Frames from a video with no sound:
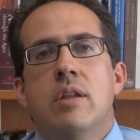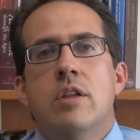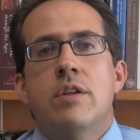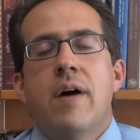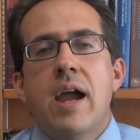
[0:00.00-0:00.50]

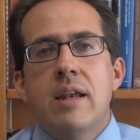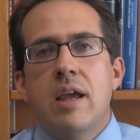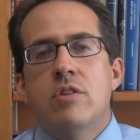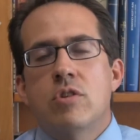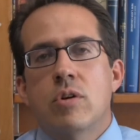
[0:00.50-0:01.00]
the divine
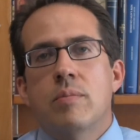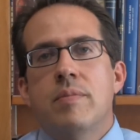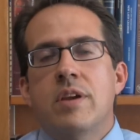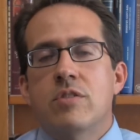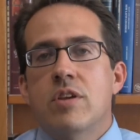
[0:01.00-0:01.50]
nature
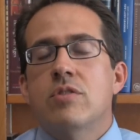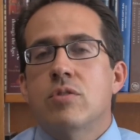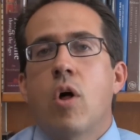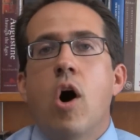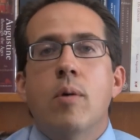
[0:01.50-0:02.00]

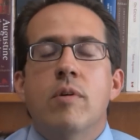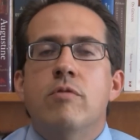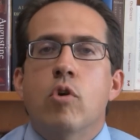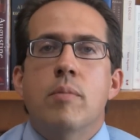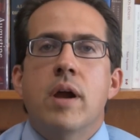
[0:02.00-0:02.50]
exists long
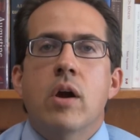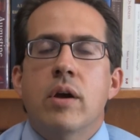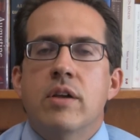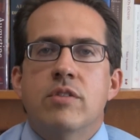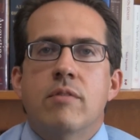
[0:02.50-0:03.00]
before
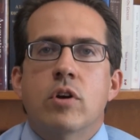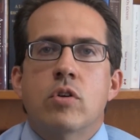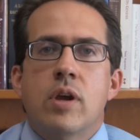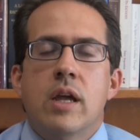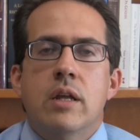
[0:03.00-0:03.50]
Mary is ever
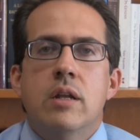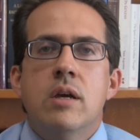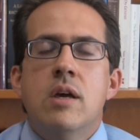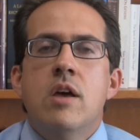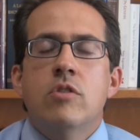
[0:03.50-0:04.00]
created,
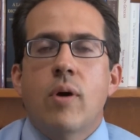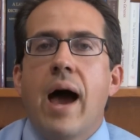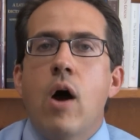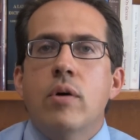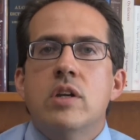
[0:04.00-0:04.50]
so
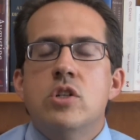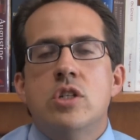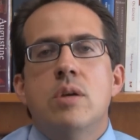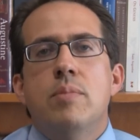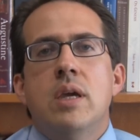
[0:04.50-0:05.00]
how can
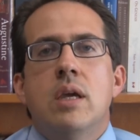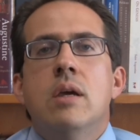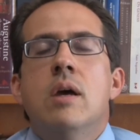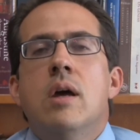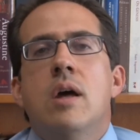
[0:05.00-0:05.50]
she be